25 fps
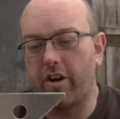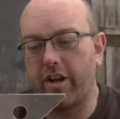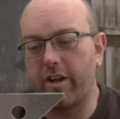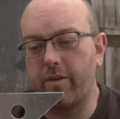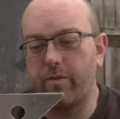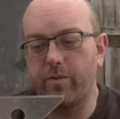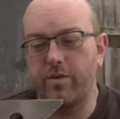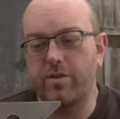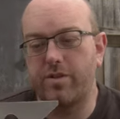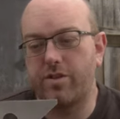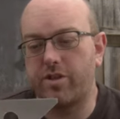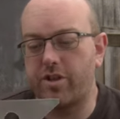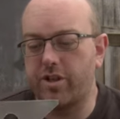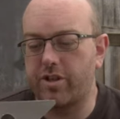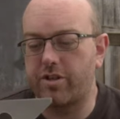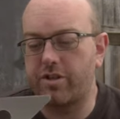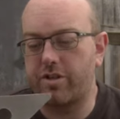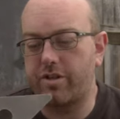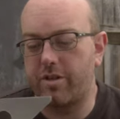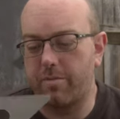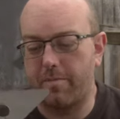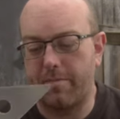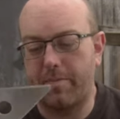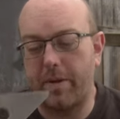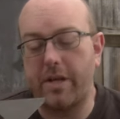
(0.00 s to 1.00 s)
It was
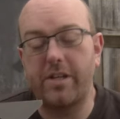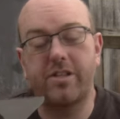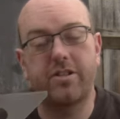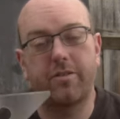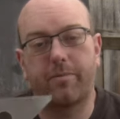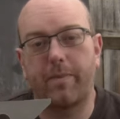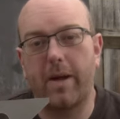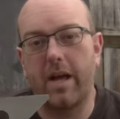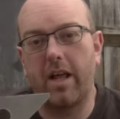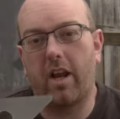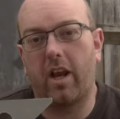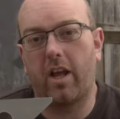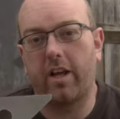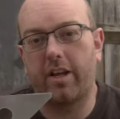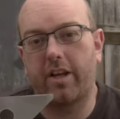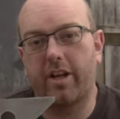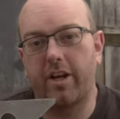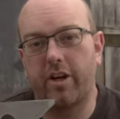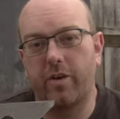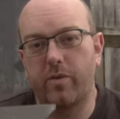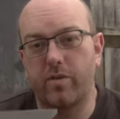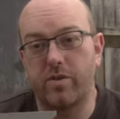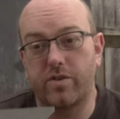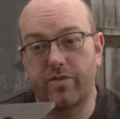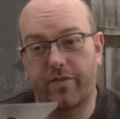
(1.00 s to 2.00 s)
just the piece of metal I
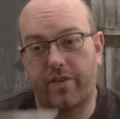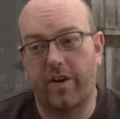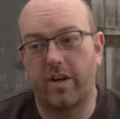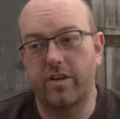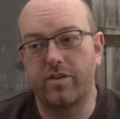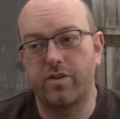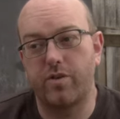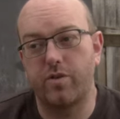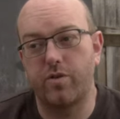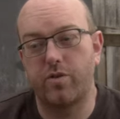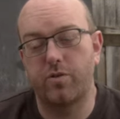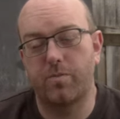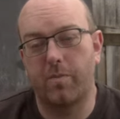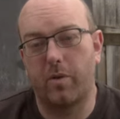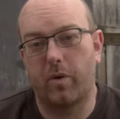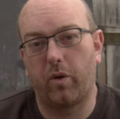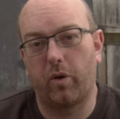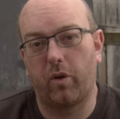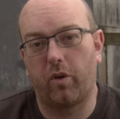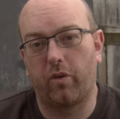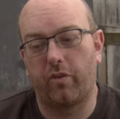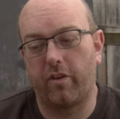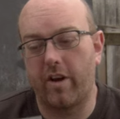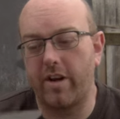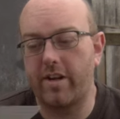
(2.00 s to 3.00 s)
cut was far too small
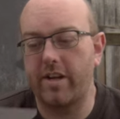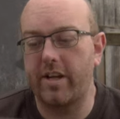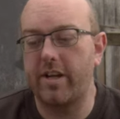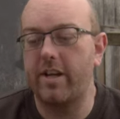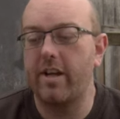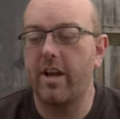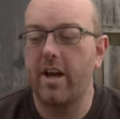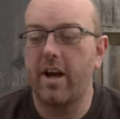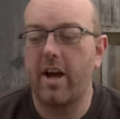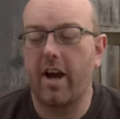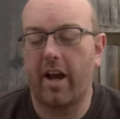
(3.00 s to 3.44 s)
already